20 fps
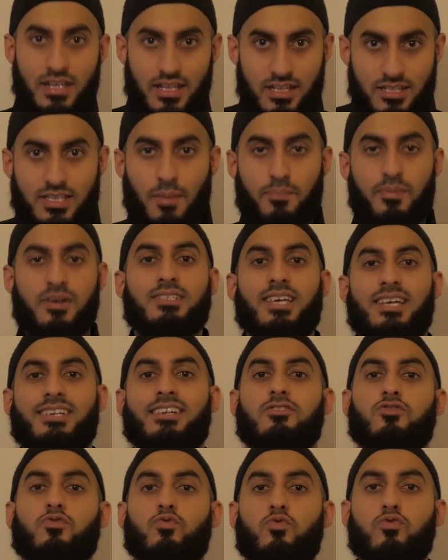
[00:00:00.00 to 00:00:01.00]
separate gender
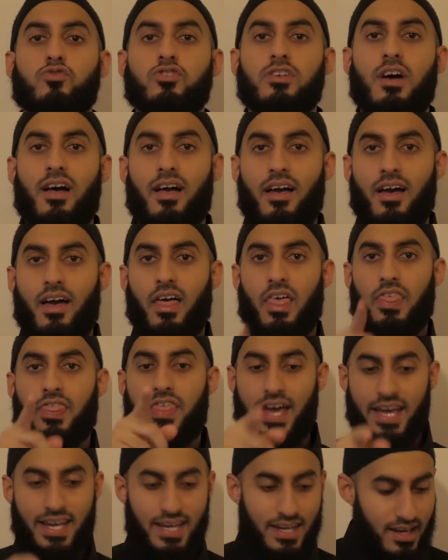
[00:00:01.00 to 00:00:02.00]
schools,
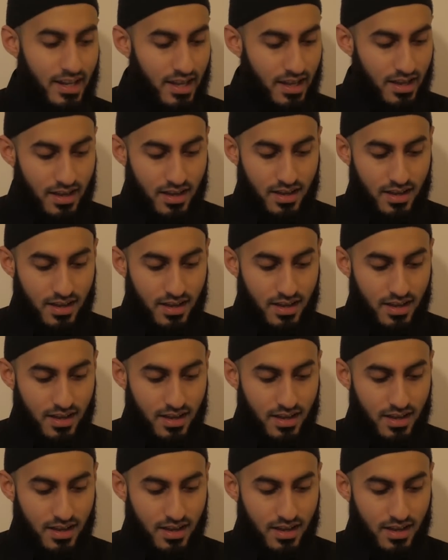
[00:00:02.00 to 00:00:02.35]
then